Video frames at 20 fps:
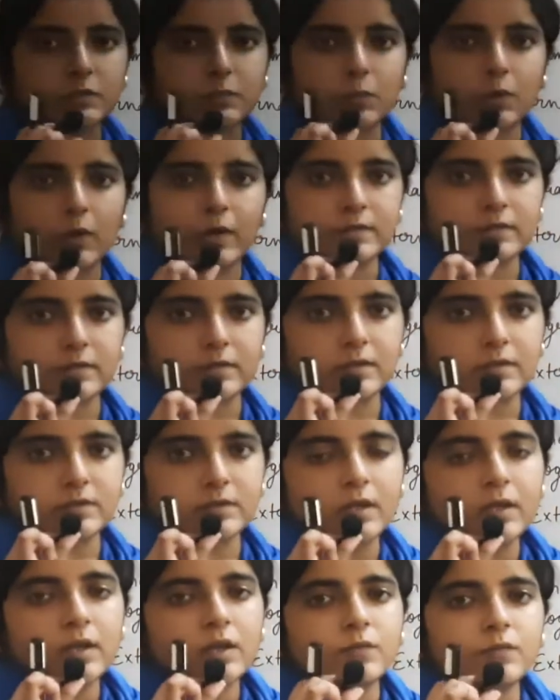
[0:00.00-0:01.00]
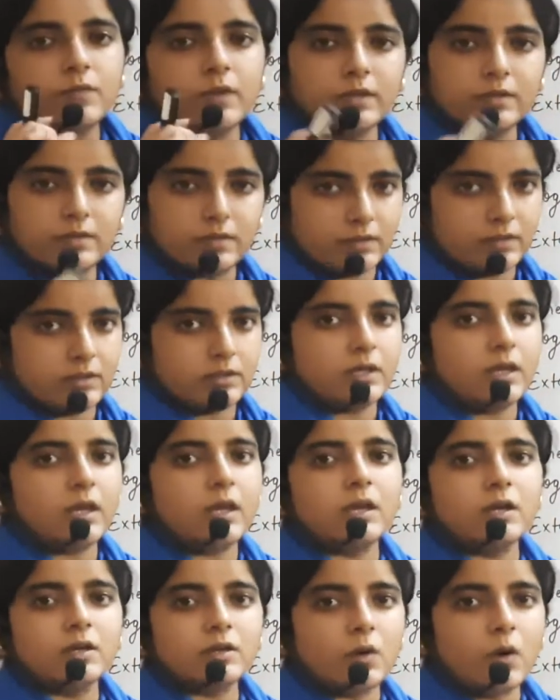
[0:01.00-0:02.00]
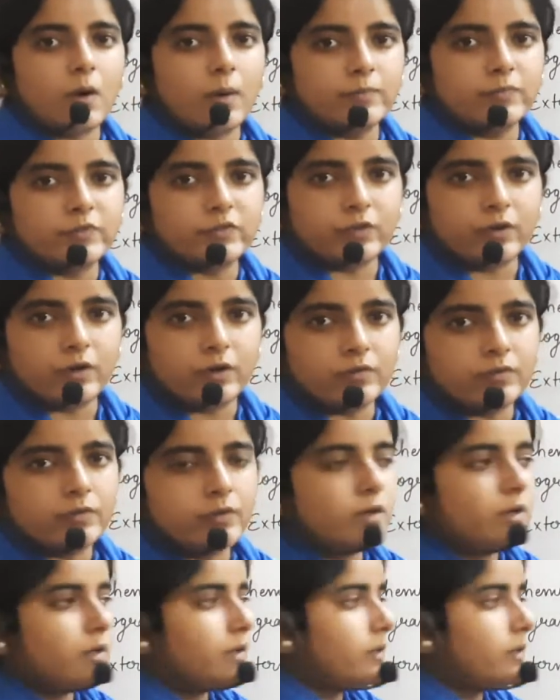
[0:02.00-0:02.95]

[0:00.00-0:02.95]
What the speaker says: process, we here observe